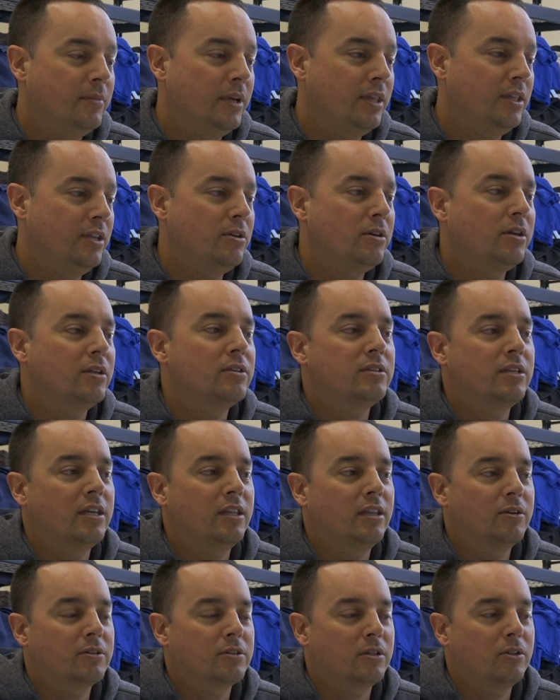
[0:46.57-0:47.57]
And then you can see
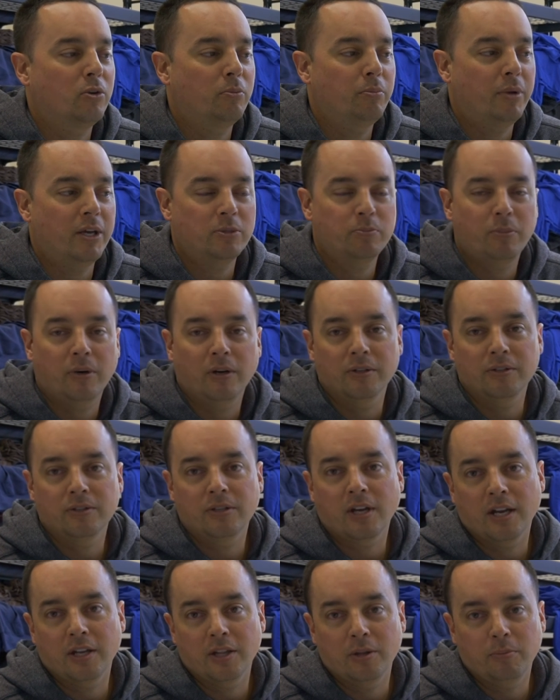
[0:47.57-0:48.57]
there's a little baseball
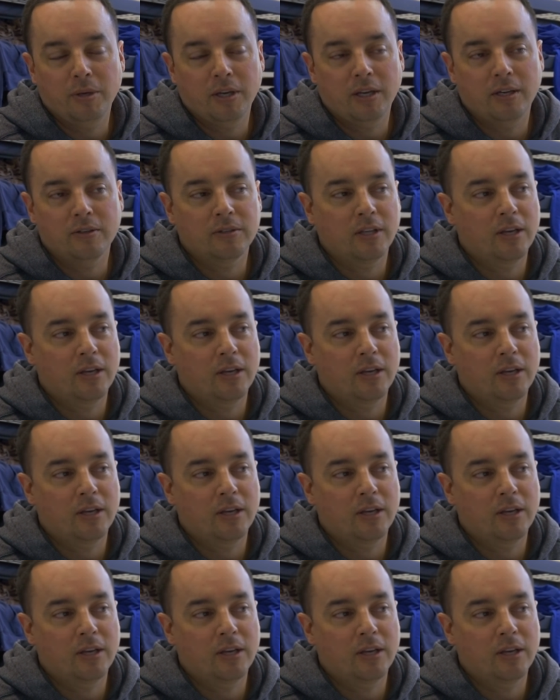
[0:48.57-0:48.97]
inside of the piece.